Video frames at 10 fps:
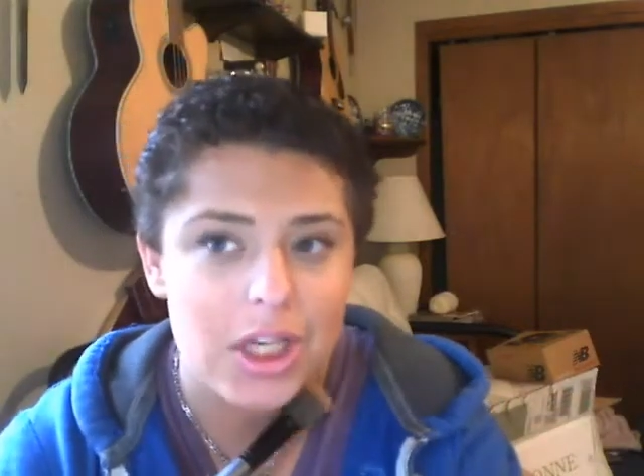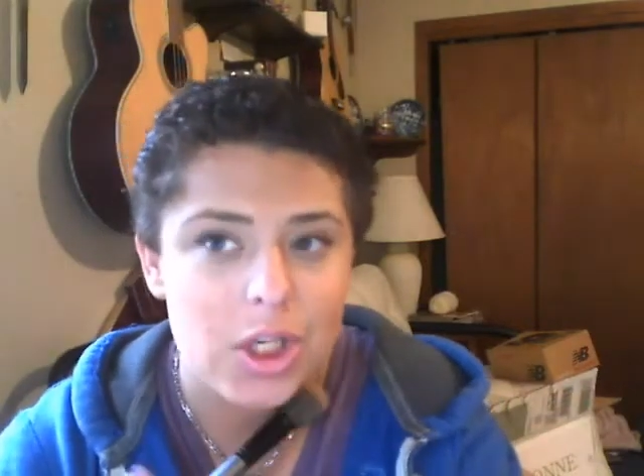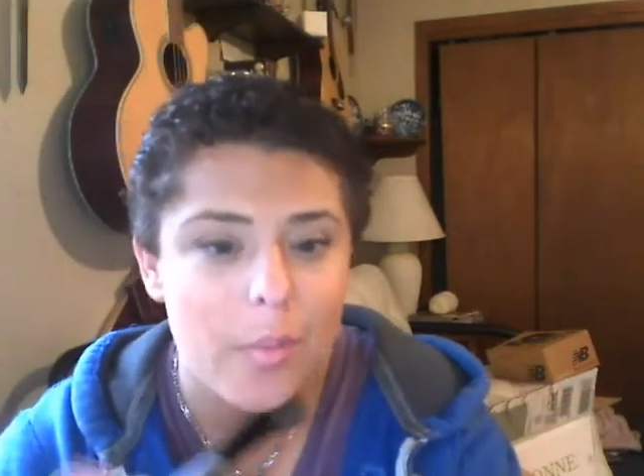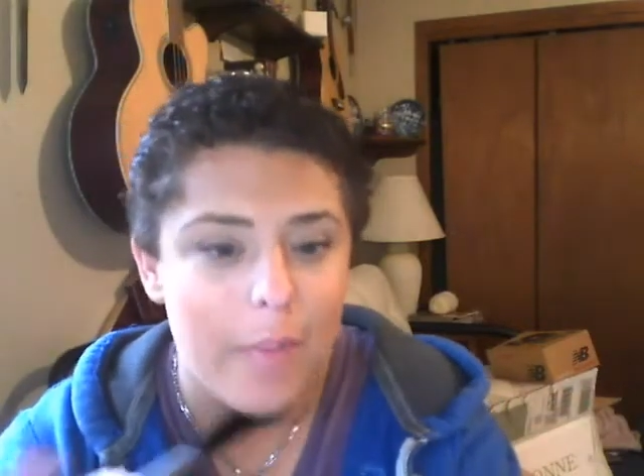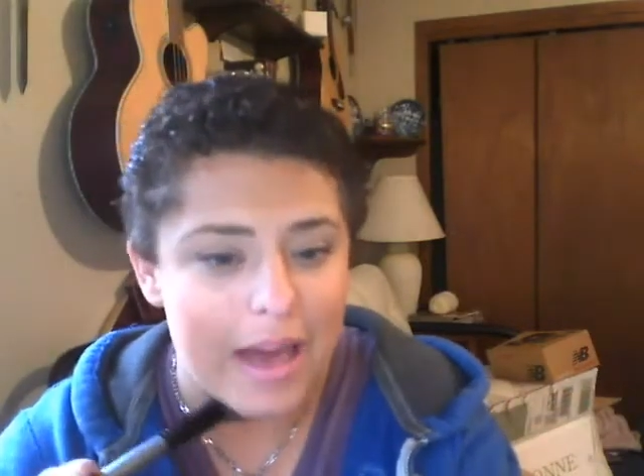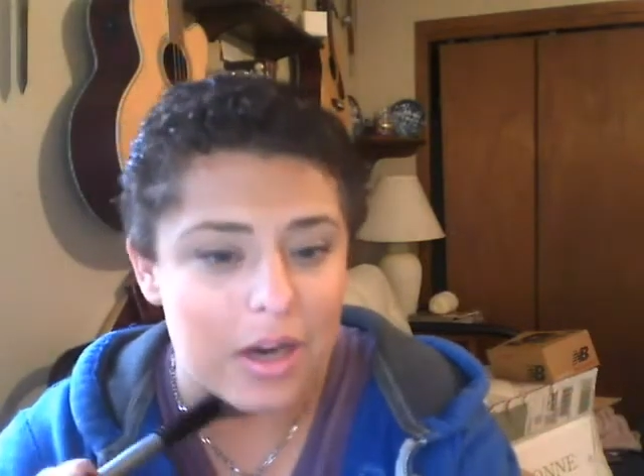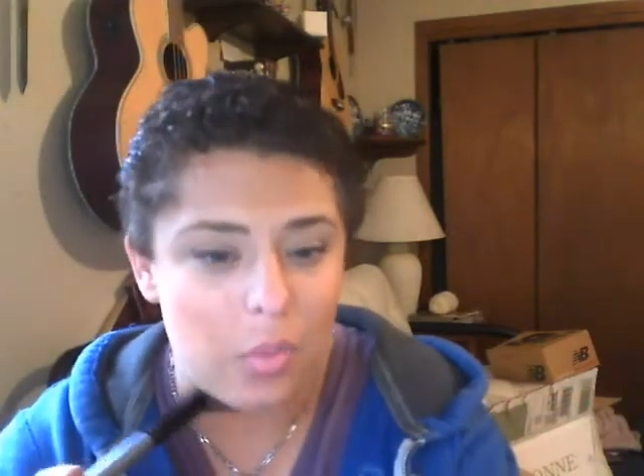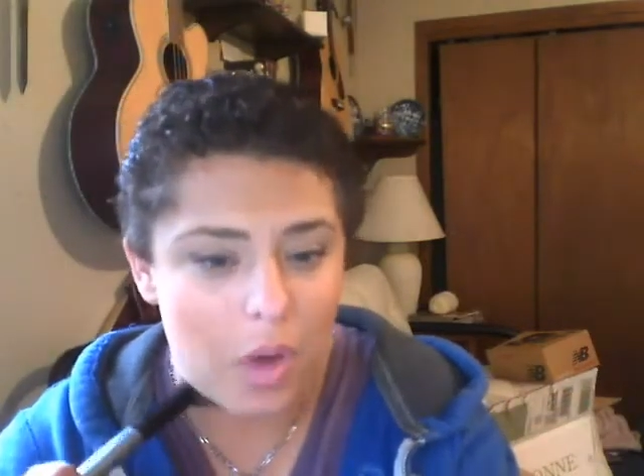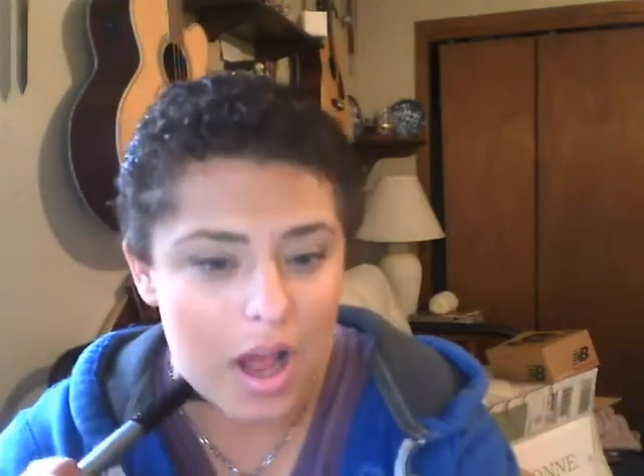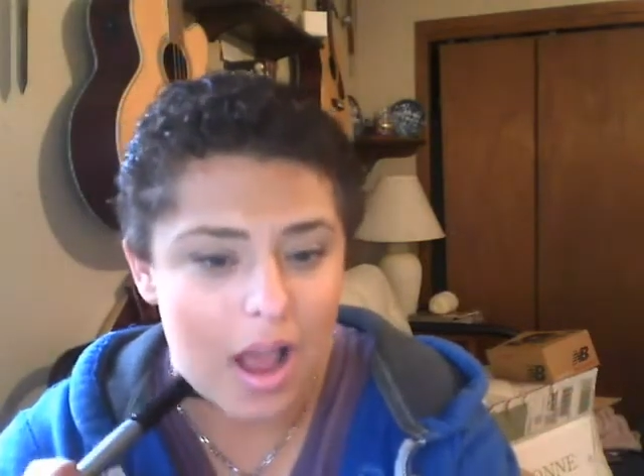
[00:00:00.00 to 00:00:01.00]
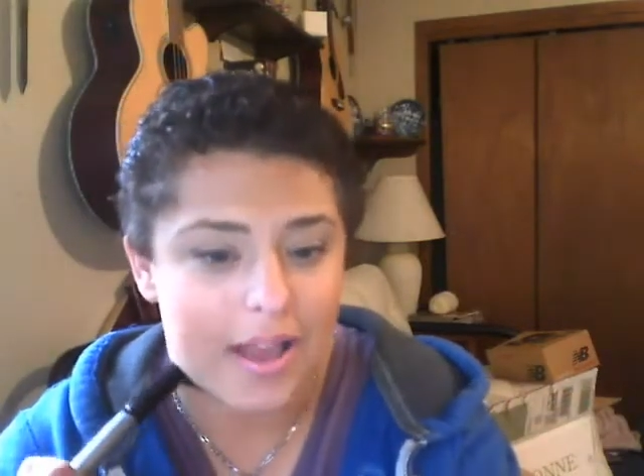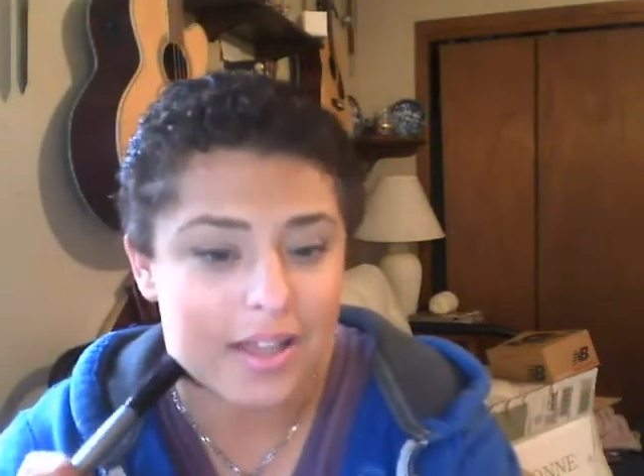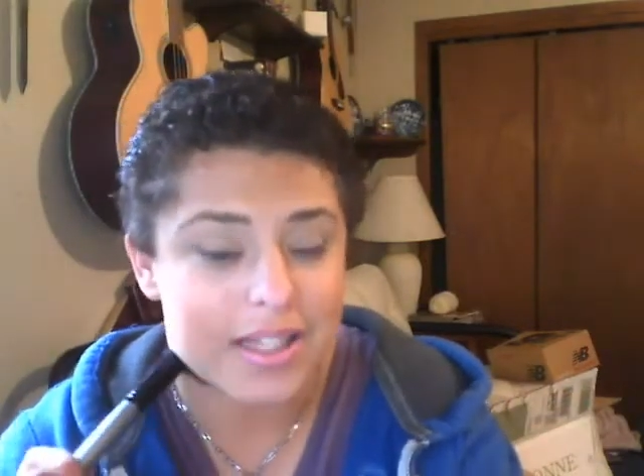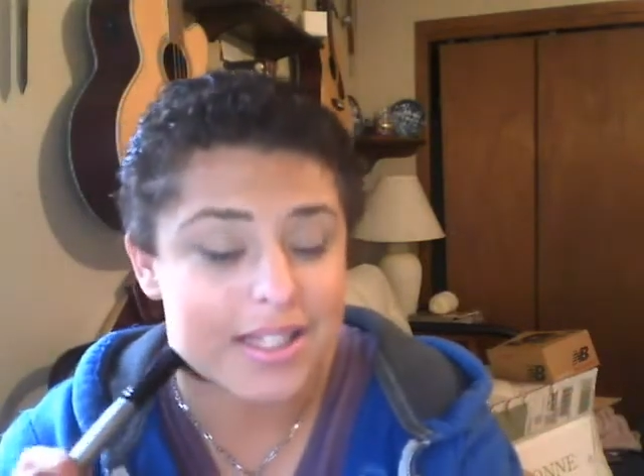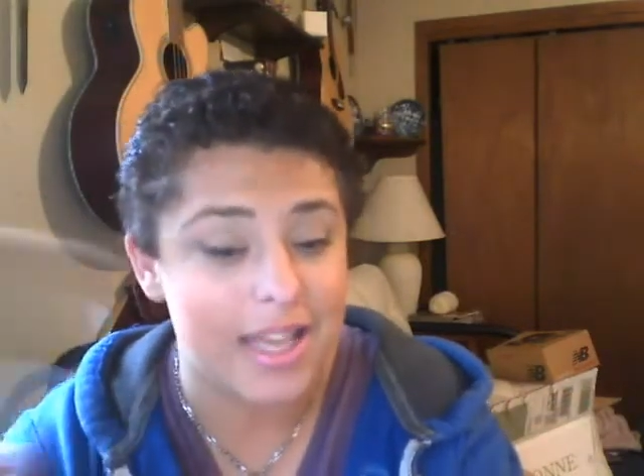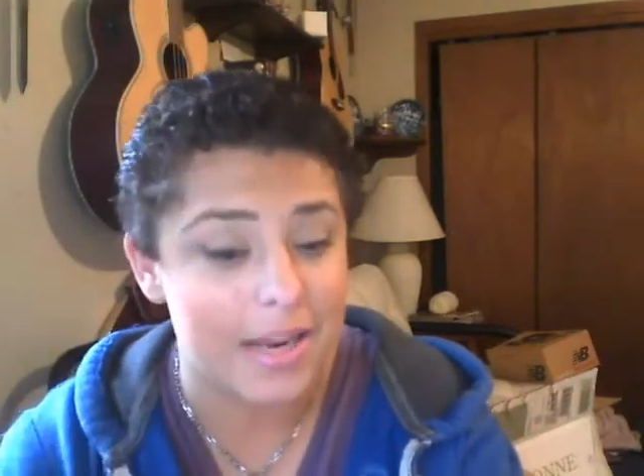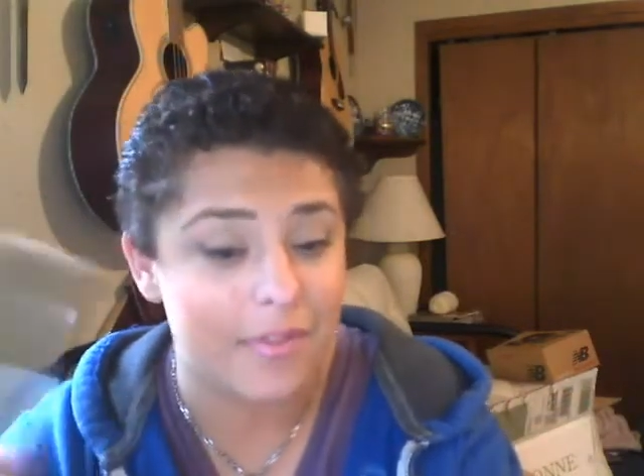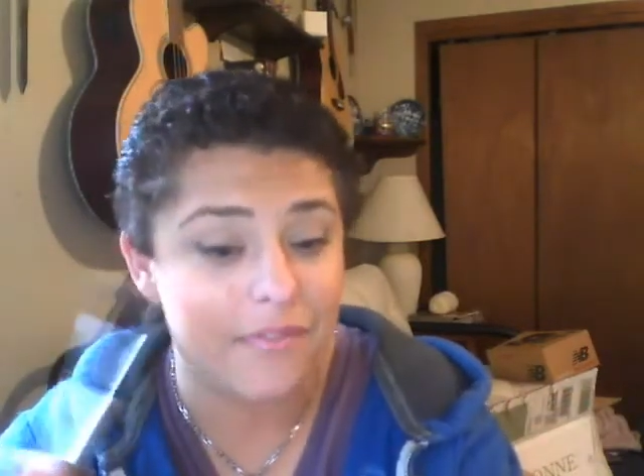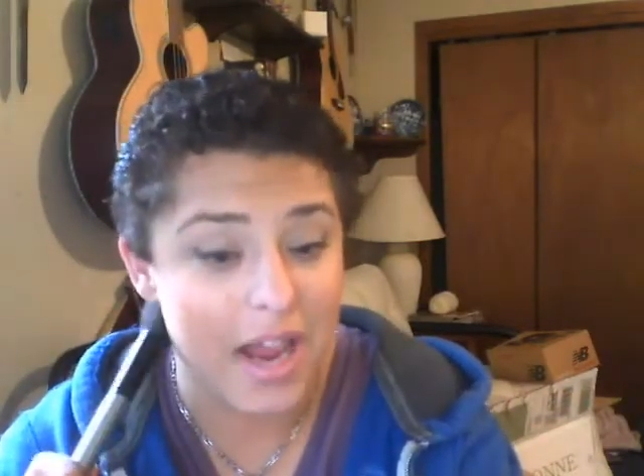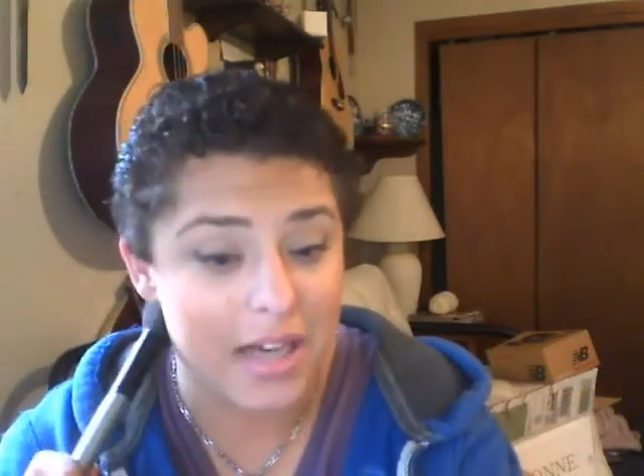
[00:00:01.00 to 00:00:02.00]
No matter what, I got the same
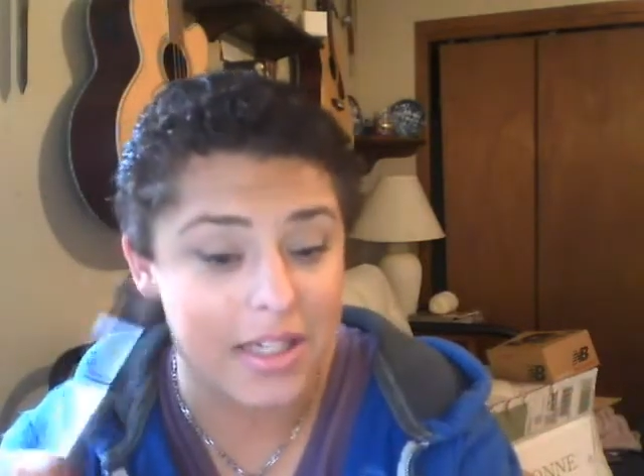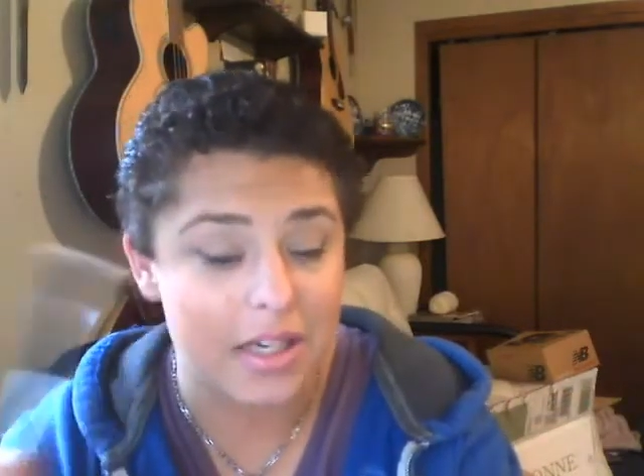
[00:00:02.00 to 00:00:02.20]
effect,